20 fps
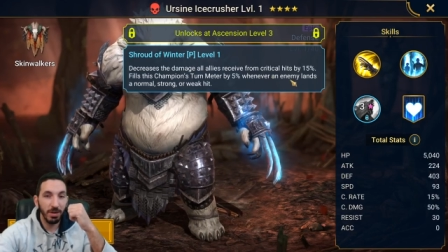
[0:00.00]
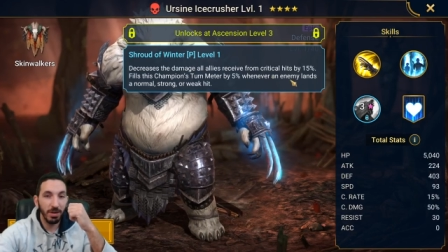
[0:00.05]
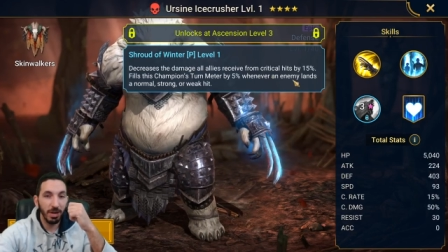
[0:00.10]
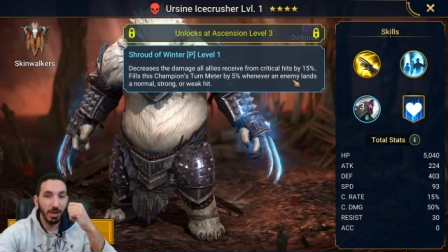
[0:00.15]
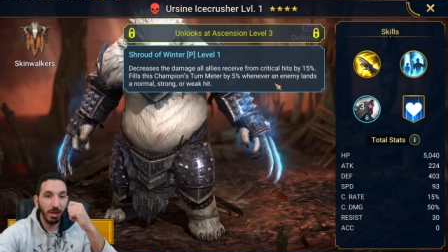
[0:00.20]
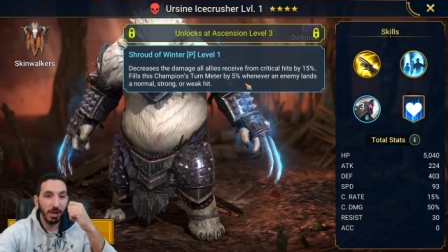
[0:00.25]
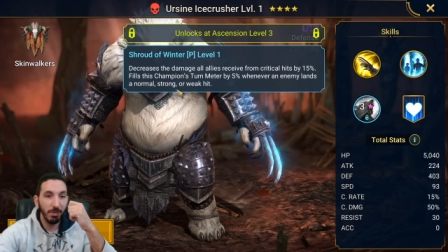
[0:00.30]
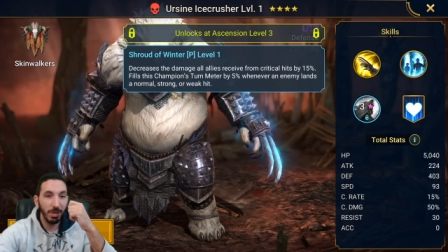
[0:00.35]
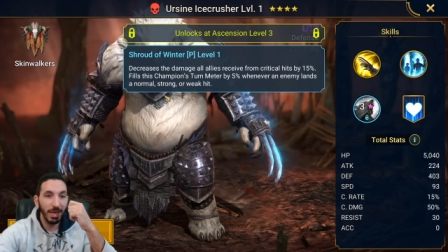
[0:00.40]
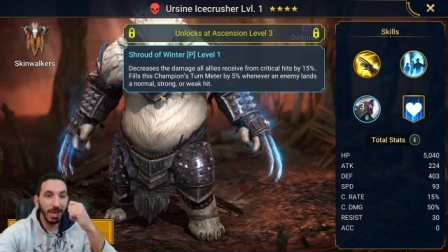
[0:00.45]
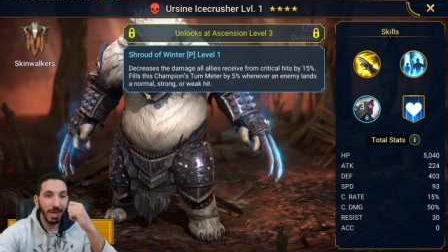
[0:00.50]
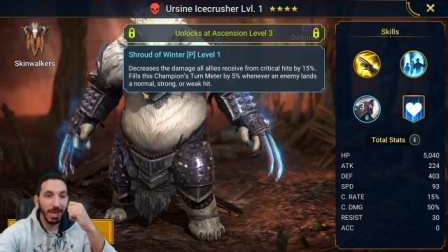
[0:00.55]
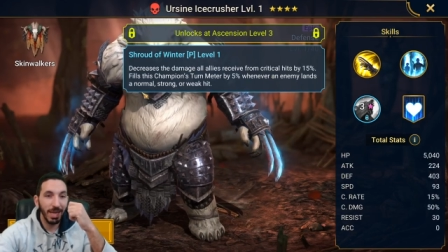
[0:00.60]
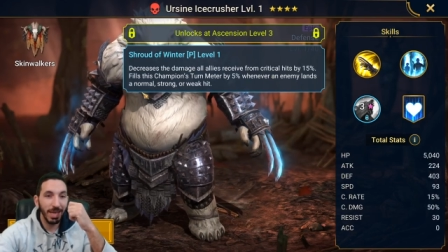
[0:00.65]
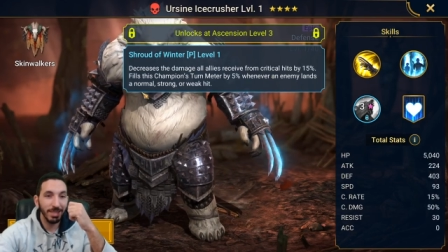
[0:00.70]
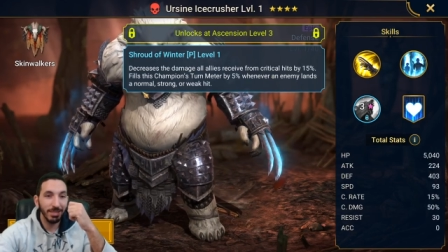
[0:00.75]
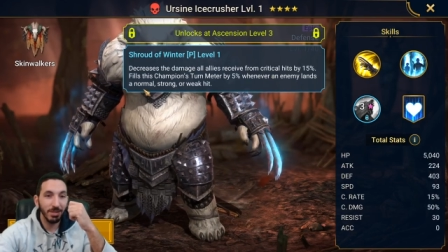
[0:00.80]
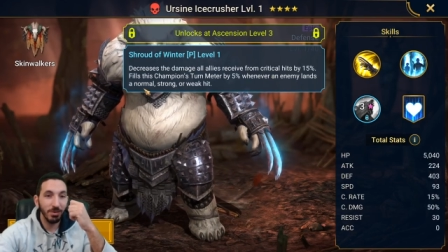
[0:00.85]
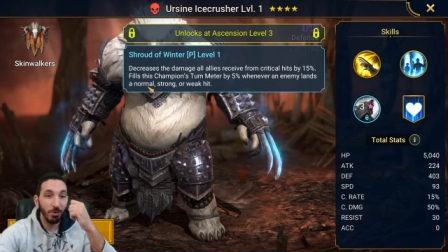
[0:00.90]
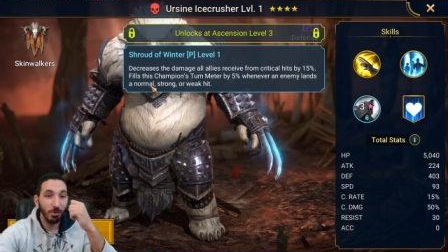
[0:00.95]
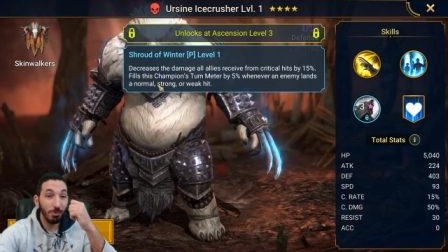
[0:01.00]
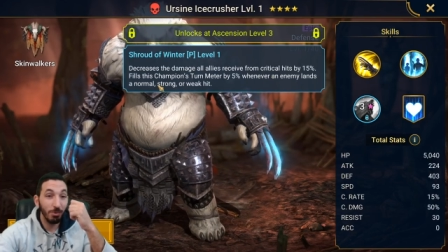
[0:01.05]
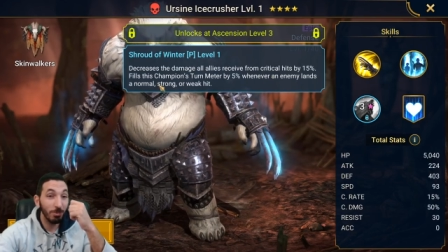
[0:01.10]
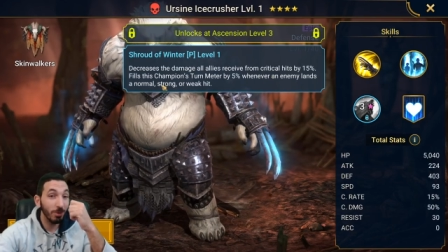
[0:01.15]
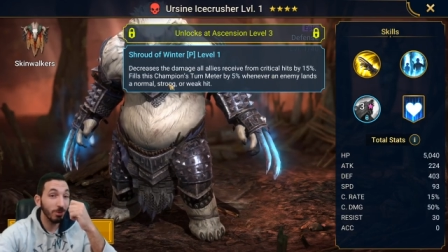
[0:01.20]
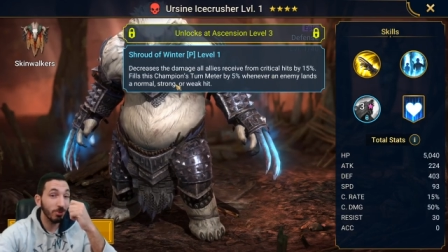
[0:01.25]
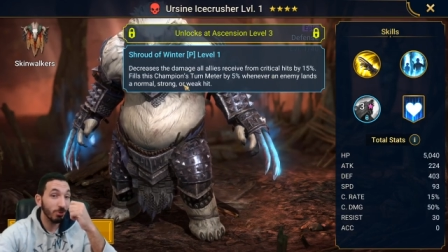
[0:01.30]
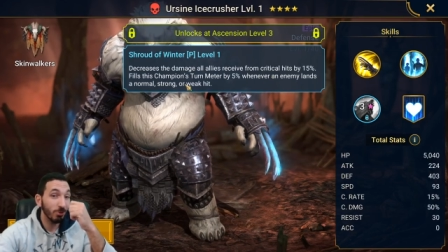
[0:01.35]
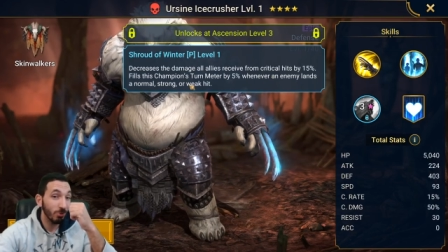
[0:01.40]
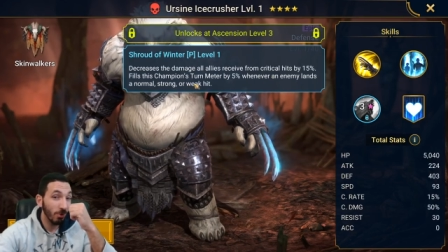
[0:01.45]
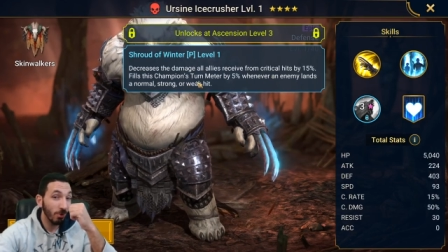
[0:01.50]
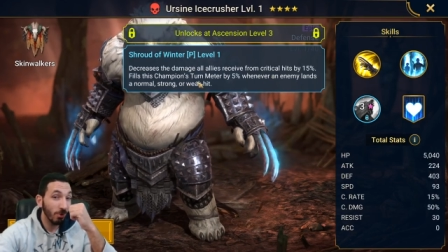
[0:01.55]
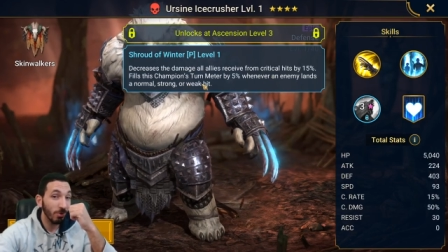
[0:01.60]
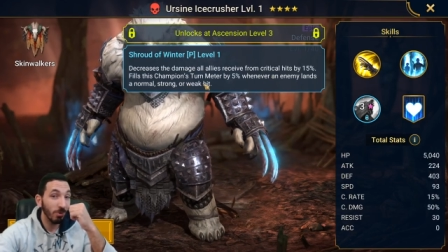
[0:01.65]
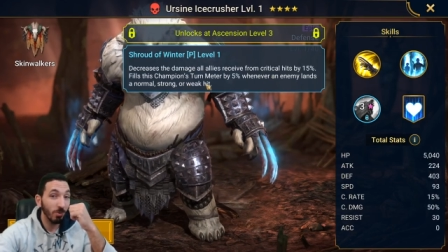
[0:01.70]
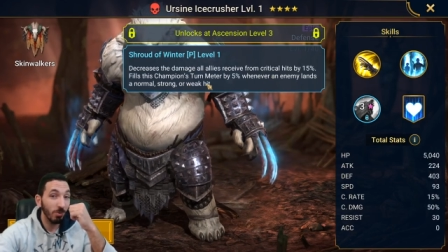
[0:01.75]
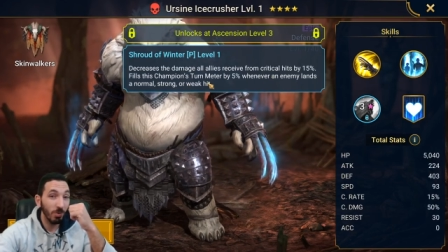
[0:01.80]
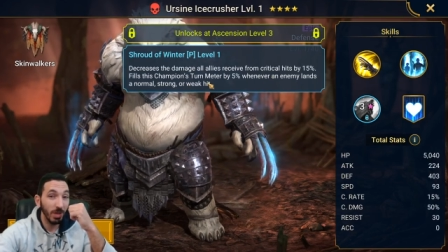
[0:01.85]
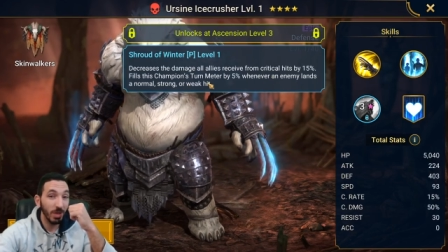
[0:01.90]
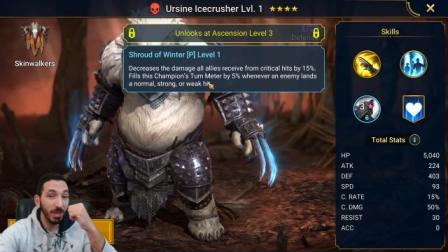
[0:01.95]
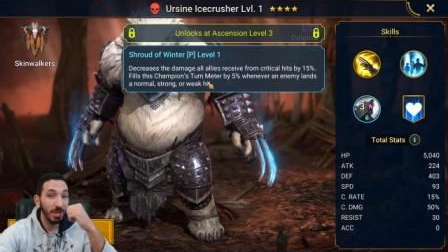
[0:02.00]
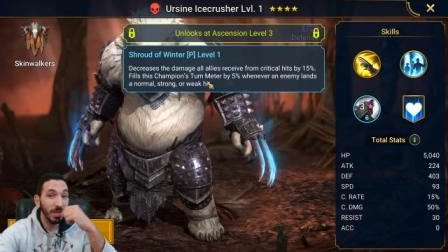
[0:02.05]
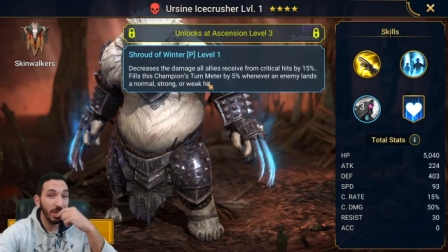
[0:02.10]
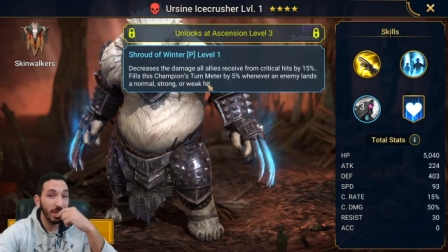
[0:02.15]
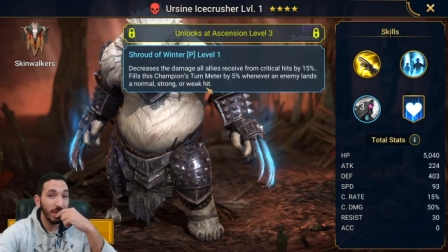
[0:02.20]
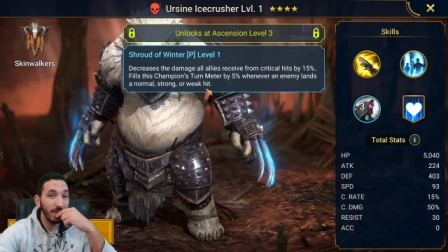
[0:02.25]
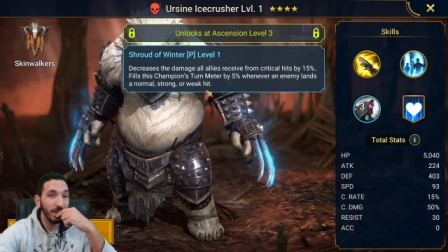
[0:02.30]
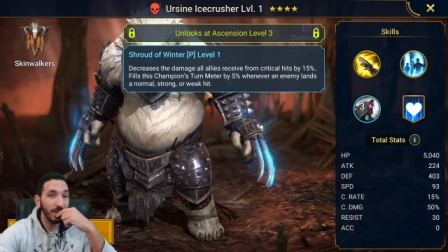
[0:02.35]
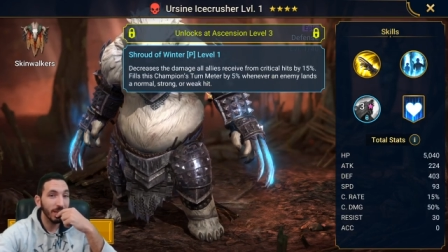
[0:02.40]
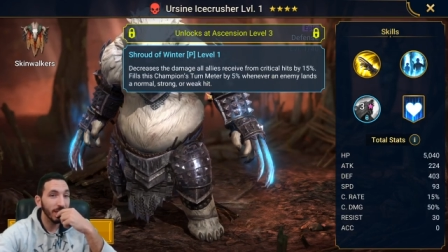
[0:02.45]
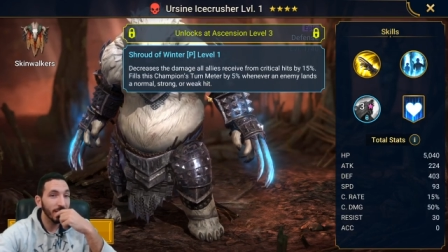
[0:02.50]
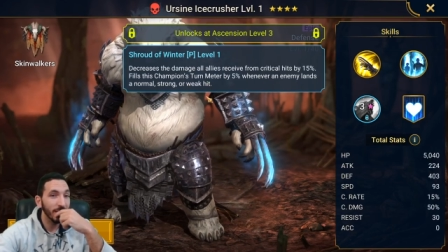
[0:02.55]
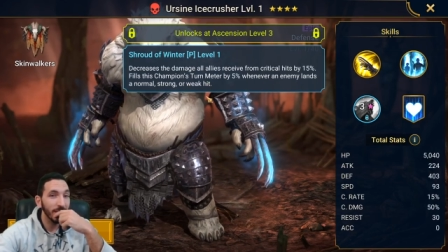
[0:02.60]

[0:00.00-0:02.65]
an enemy lands a normal, strong or weak hit.